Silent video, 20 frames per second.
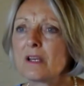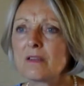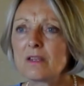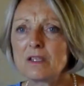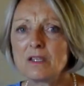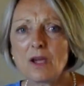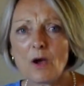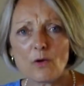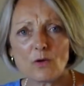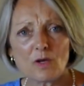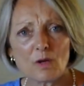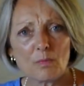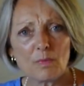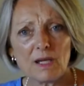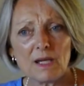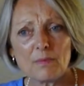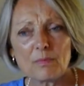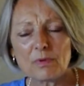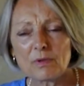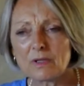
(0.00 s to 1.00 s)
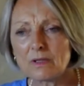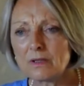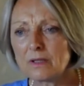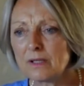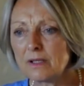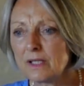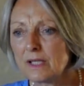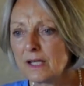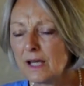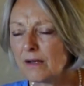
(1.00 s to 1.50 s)
The yoga people
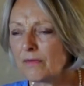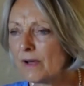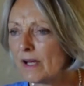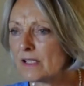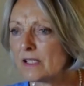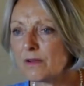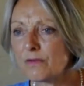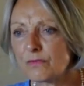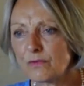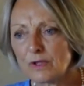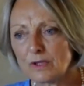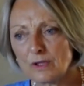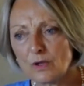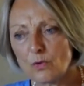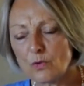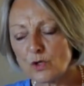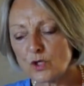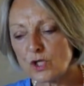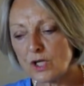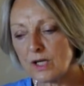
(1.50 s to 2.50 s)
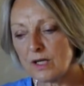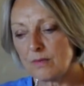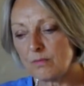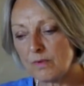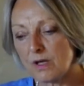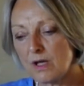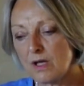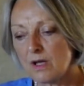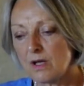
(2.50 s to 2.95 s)
have had it for a long time.